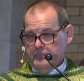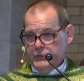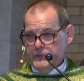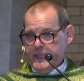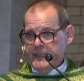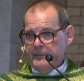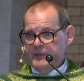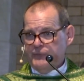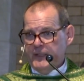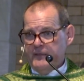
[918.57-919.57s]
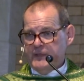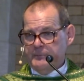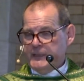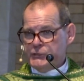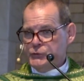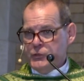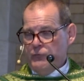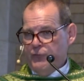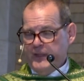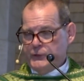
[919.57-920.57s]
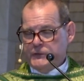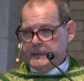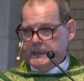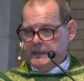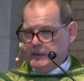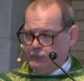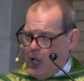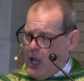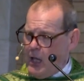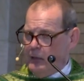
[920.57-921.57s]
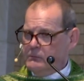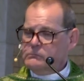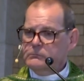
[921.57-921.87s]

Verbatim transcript: you cannot be forgiven because you don't think you did anything wrong.